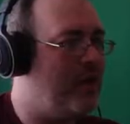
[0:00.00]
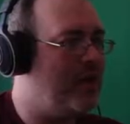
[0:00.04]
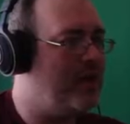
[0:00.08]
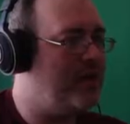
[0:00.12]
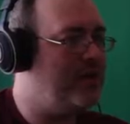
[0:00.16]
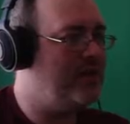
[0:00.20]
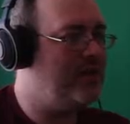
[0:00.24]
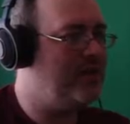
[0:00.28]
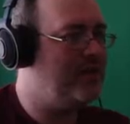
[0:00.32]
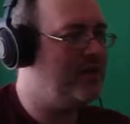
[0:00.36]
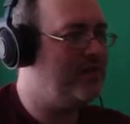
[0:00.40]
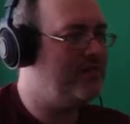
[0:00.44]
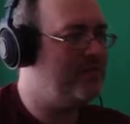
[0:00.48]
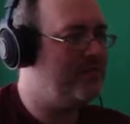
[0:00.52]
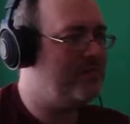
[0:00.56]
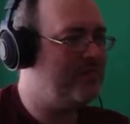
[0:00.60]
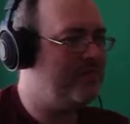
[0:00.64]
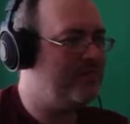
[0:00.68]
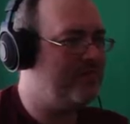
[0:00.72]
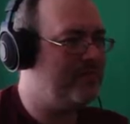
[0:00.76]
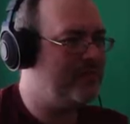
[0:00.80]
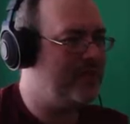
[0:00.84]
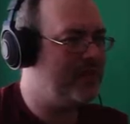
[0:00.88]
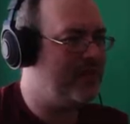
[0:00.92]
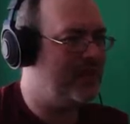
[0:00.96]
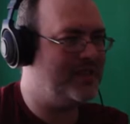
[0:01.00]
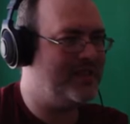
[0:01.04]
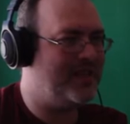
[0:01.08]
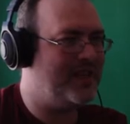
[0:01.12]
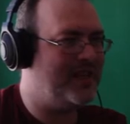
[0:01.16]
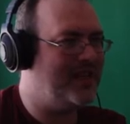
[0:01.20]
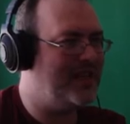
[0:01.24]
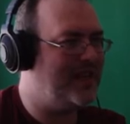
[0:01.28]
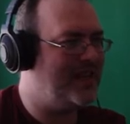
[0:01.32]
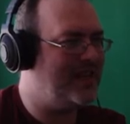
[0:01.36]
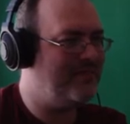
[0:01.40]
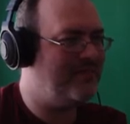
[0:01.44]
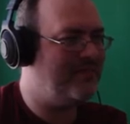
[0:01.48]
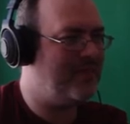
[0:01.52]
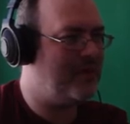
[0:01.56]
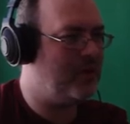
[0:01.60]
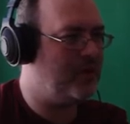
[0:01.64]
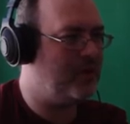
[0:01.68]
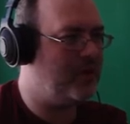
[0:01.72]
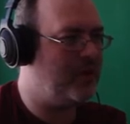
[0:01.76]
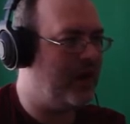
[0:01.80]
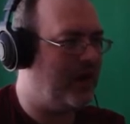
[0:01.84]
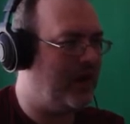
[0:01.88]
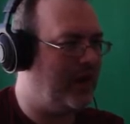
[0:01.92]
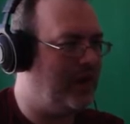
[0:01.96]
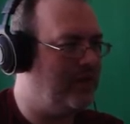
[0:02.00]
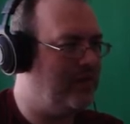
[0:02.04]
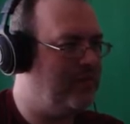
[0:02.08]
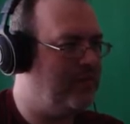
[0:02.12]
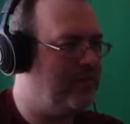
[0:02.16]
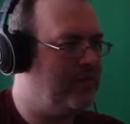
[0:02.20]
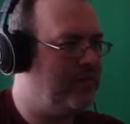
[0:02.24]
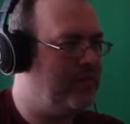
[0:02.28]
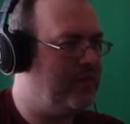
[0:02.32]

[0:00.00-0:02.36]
one. I did it. Okay.